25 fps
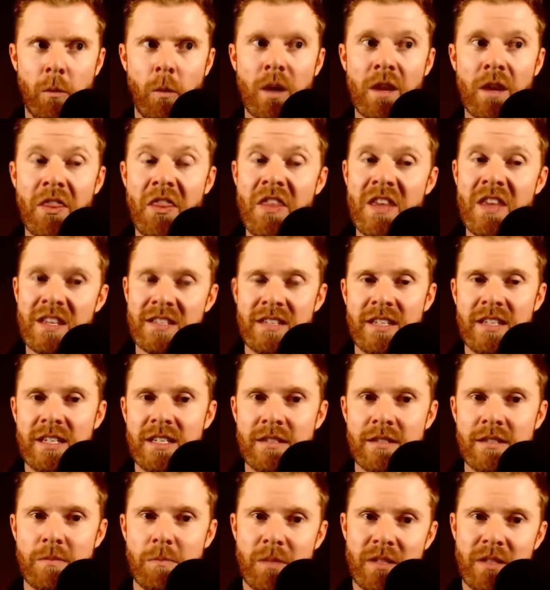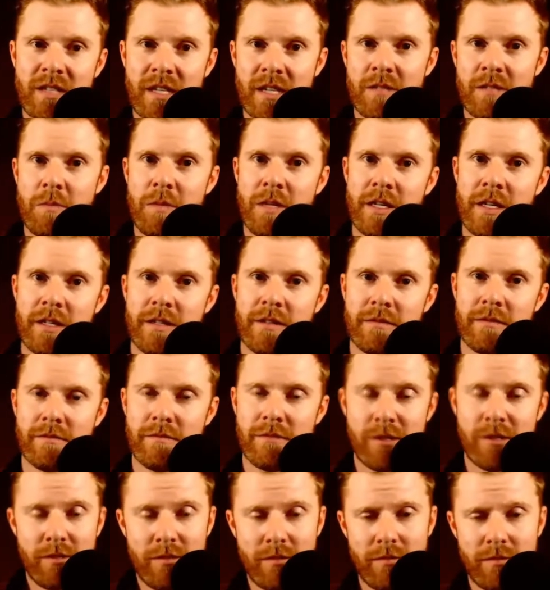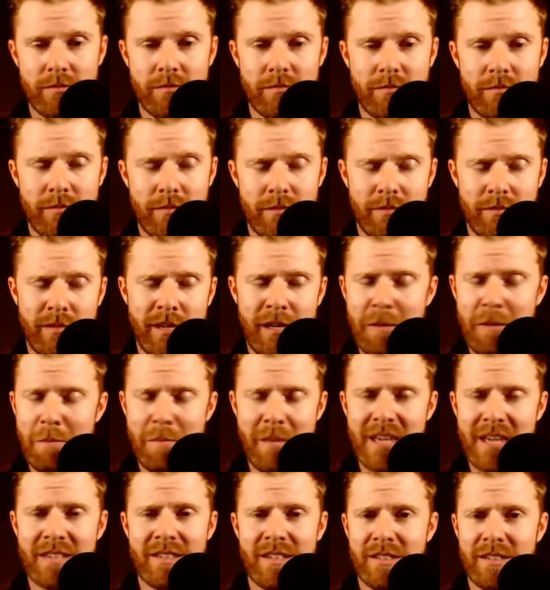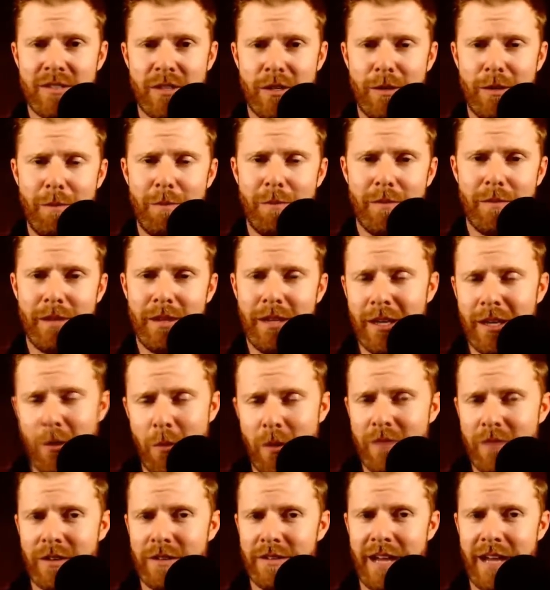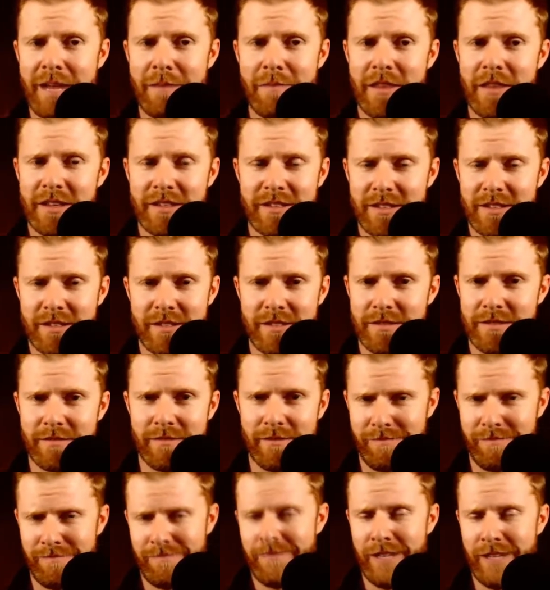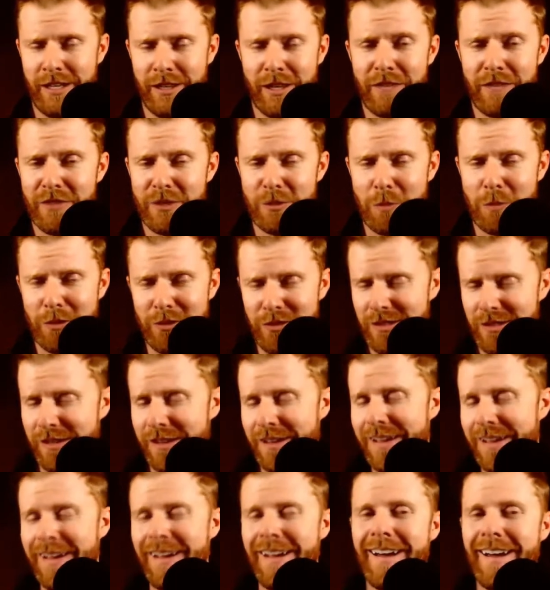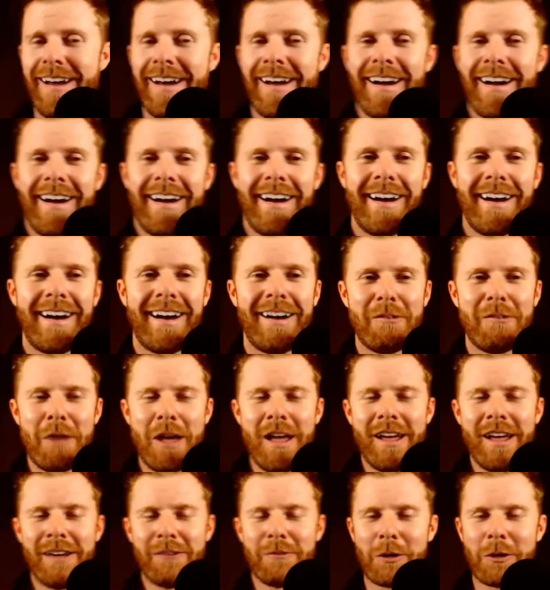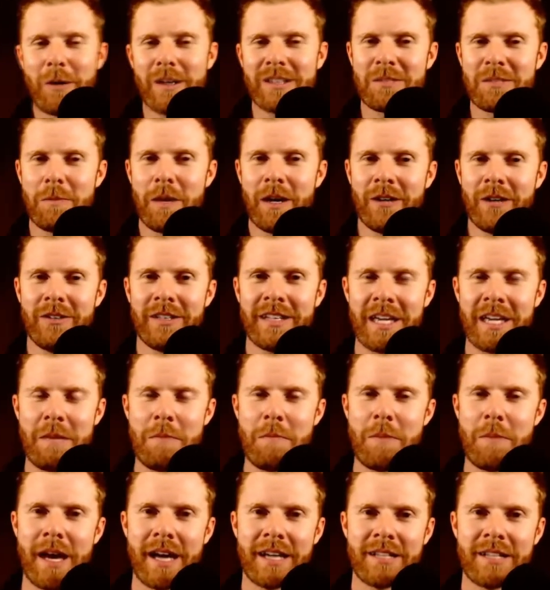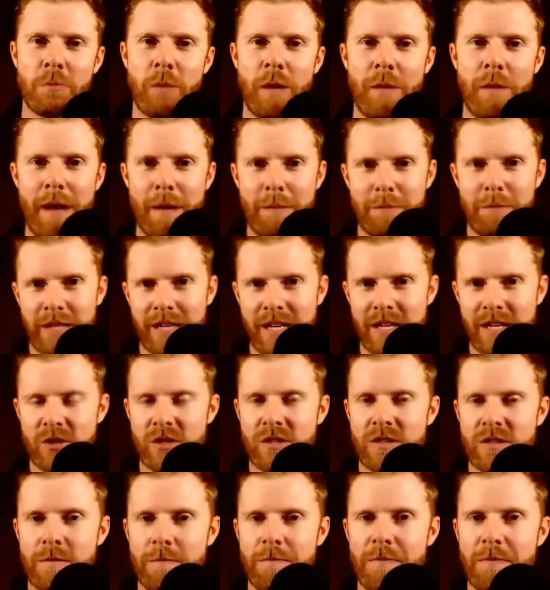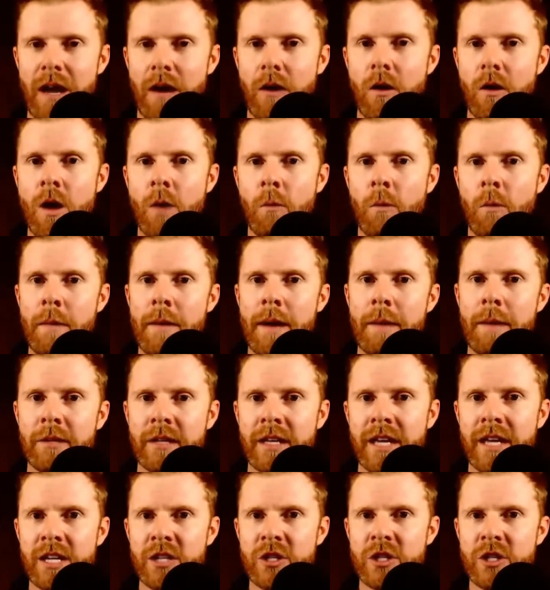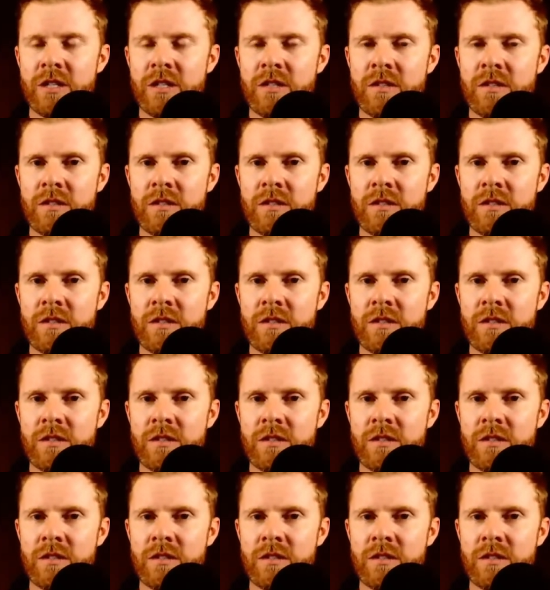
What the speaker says: this is, besides being just an amazing term, like whoever named this I love this person. Request smuggling impacts web applications. Now, web applications